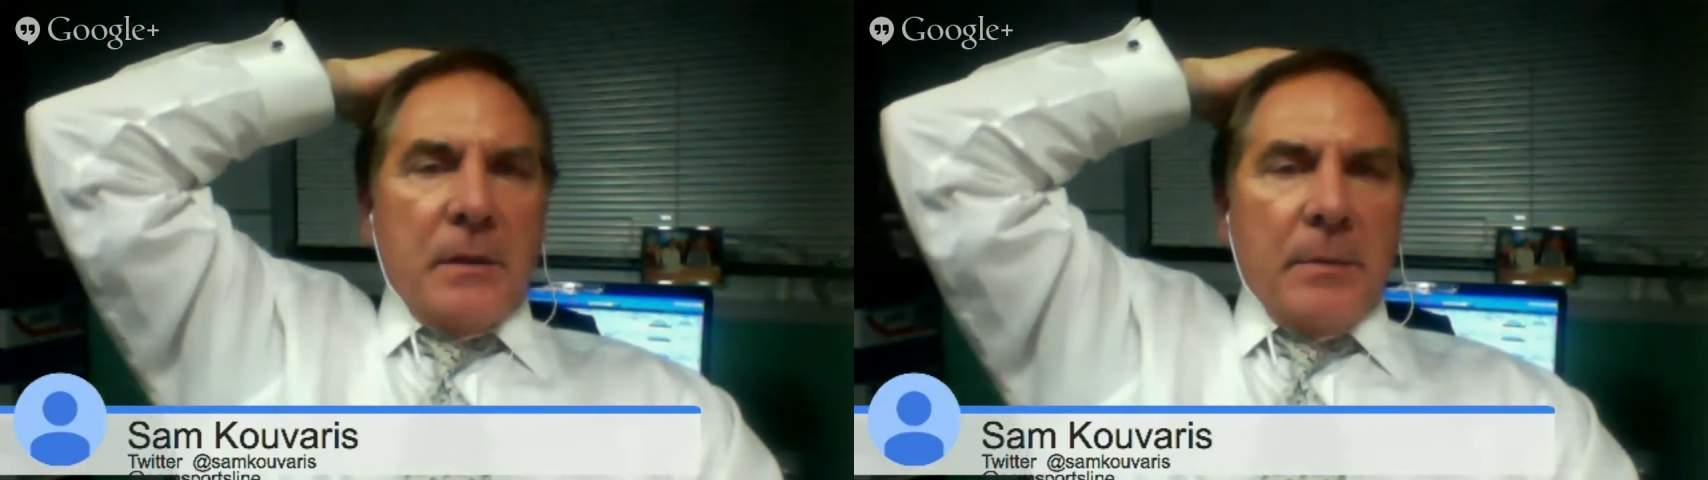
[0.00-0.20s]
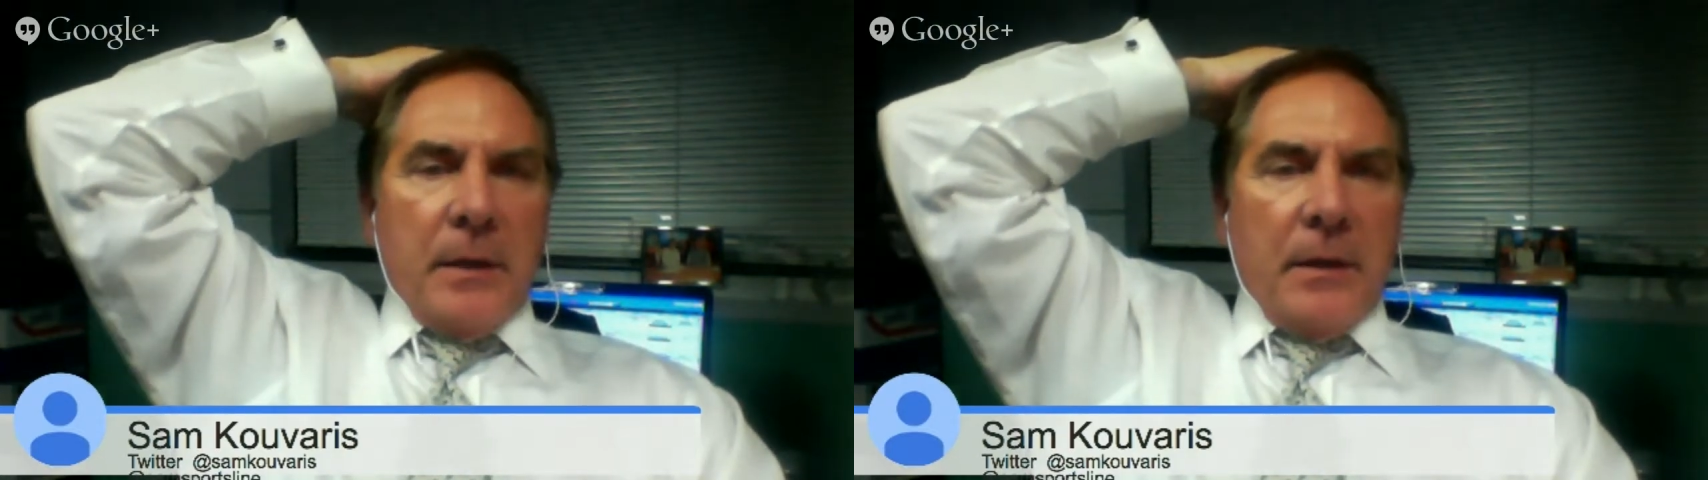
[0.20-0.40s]

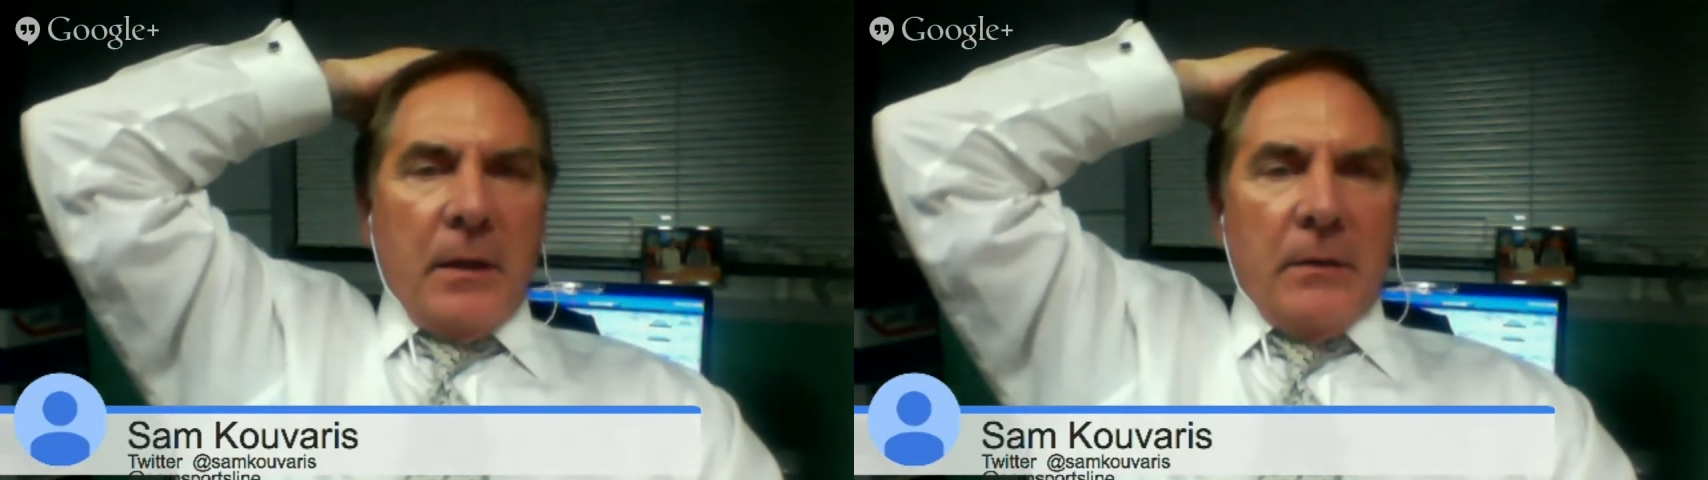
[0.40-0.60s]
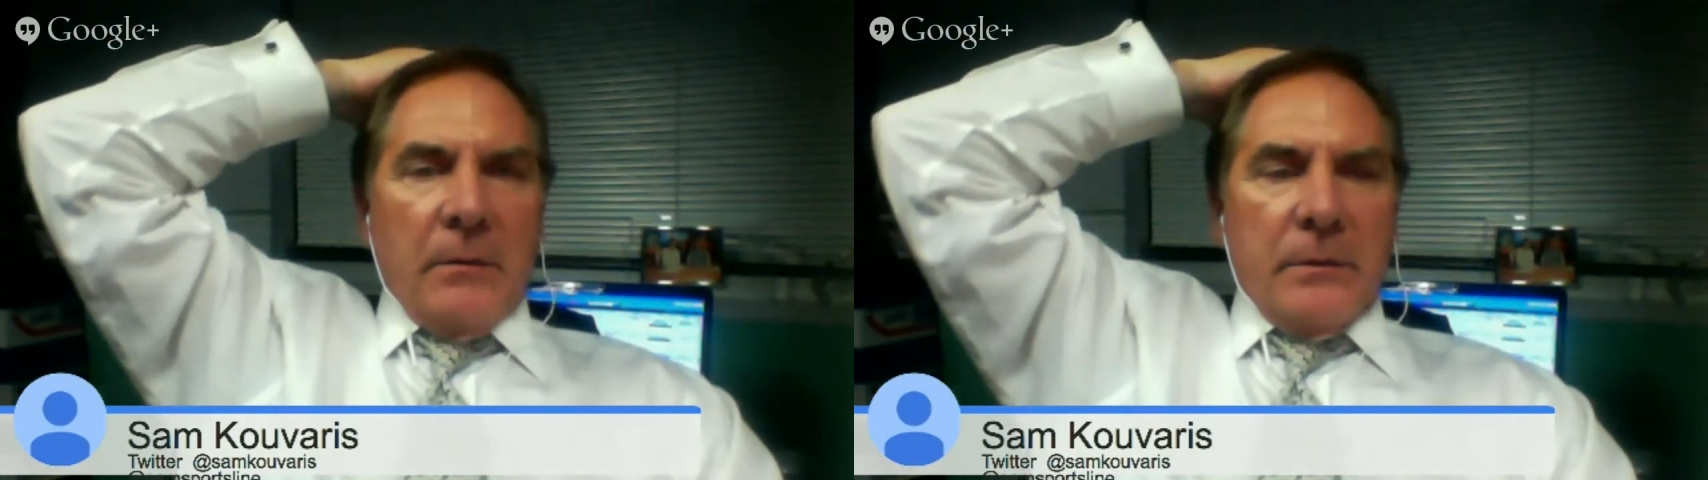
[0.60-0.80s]
compared to
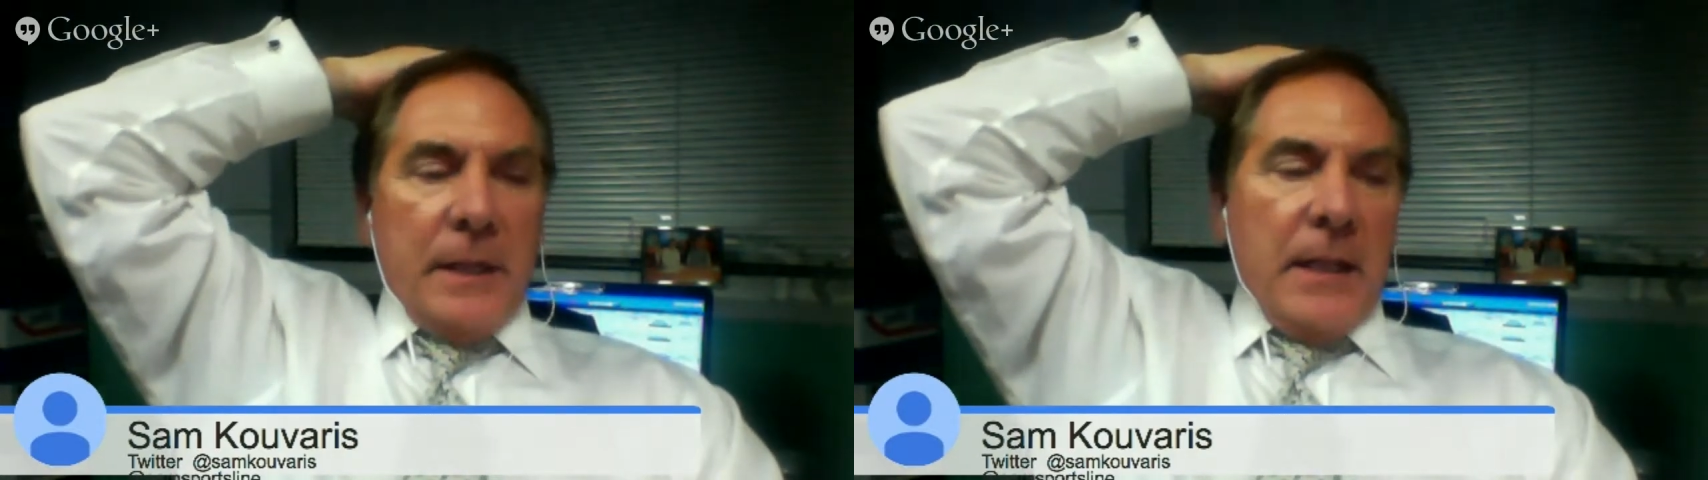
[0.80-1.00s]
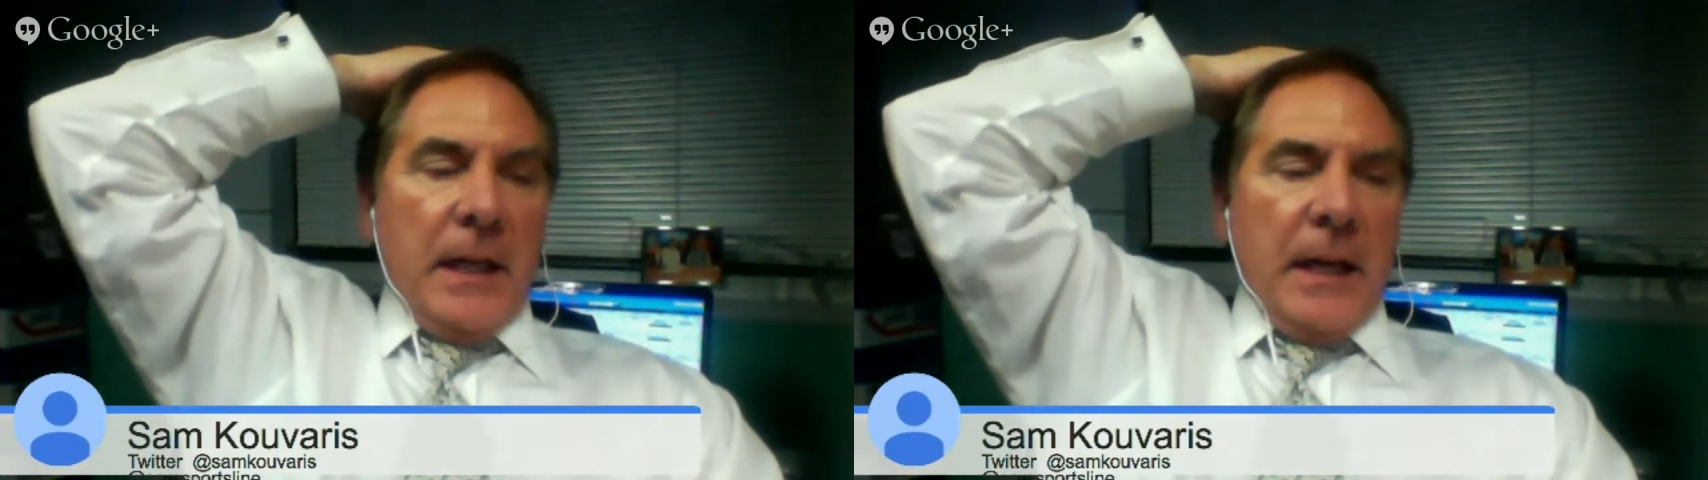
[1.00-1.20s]
the other ones?
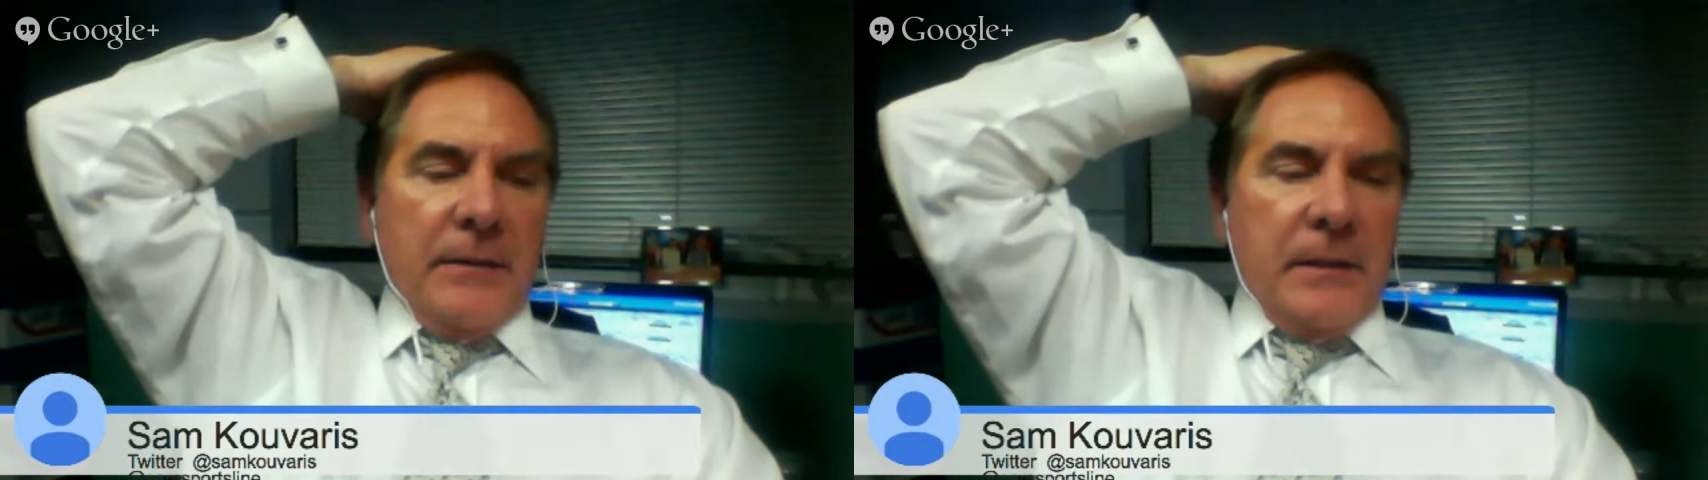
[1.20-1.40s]
And he laughed.